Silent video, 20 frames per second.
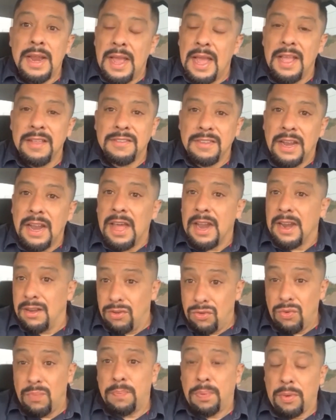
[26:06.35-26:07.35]
has a lot of
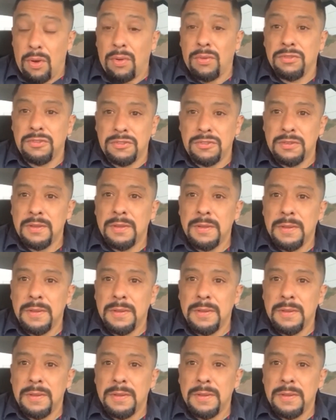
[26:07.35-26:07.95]
loopholes.